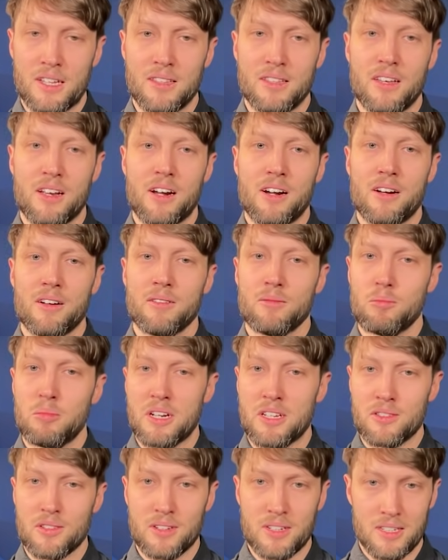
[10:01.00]
there
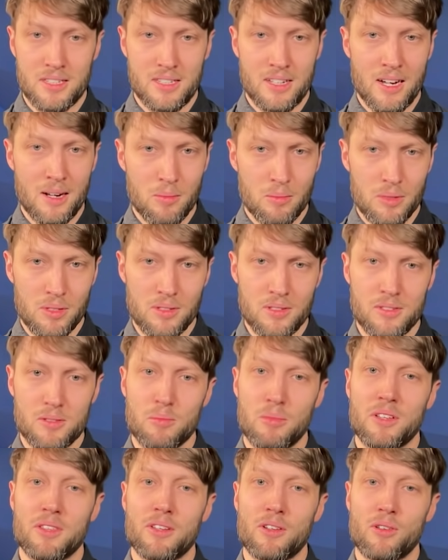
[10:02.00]
based on examples,
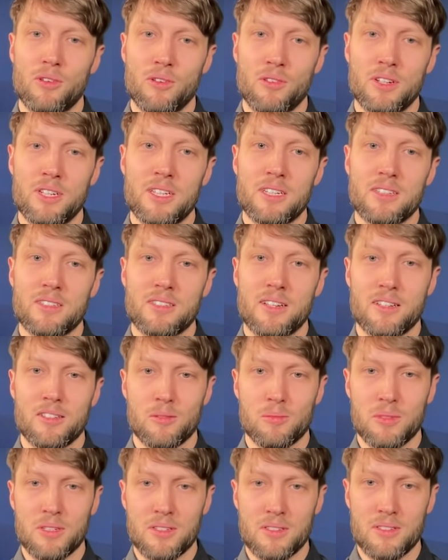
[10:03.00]
but the concrete
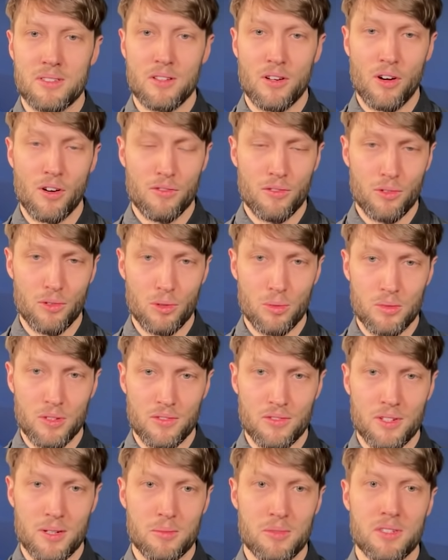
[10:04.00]
assessments of groups of
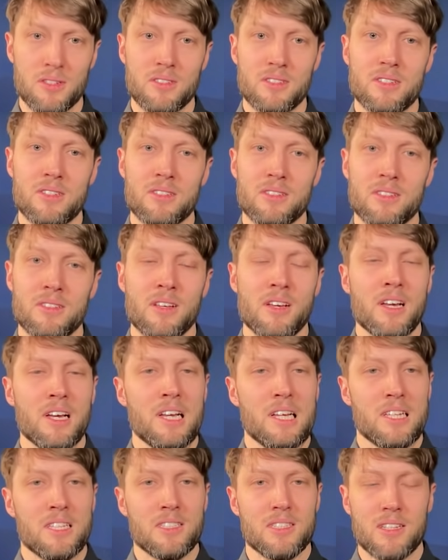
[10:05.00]
substances
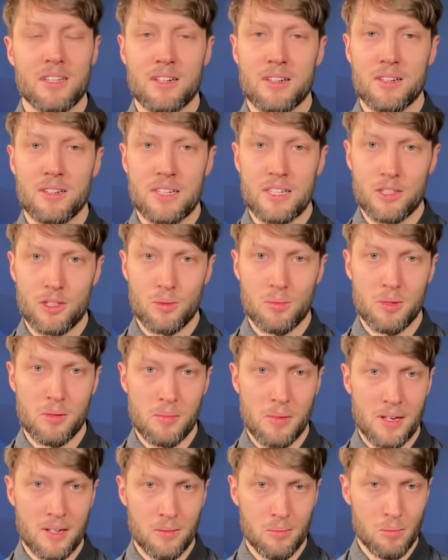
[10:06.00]
still need to be
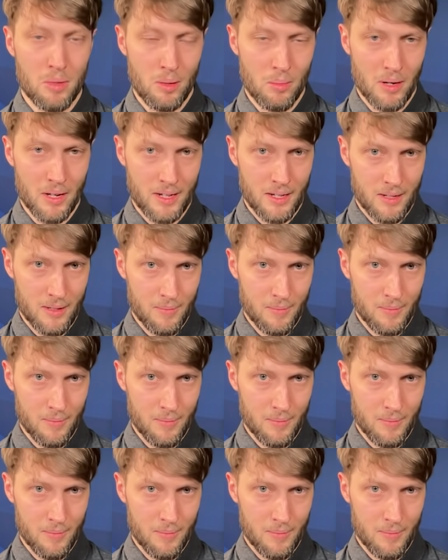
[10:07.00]
made public.